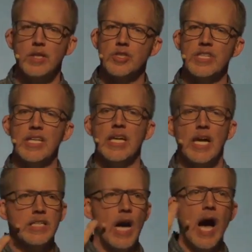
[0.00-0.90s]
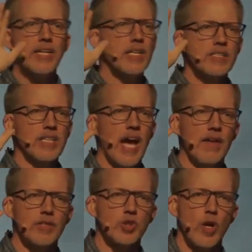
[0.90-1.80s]
You see, God doesn't
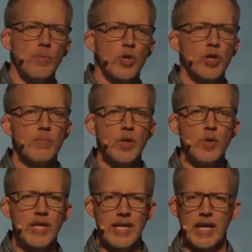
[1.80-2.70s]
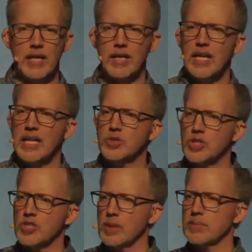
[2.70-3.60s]
have a trouble communicating,
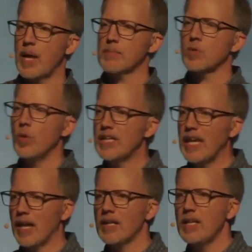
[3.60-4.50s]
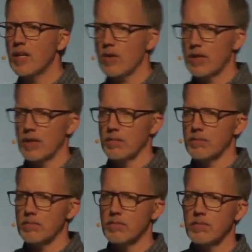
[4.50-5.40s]
it's just sometimes we can't hear
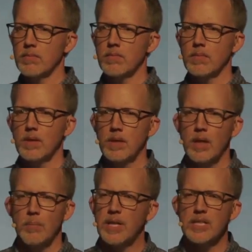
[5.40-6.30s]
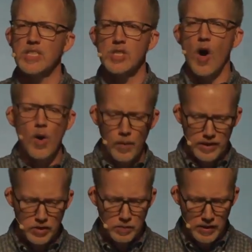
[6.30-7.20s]
him because he's
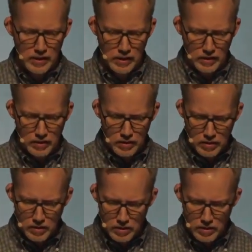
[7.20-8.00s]
always speaking.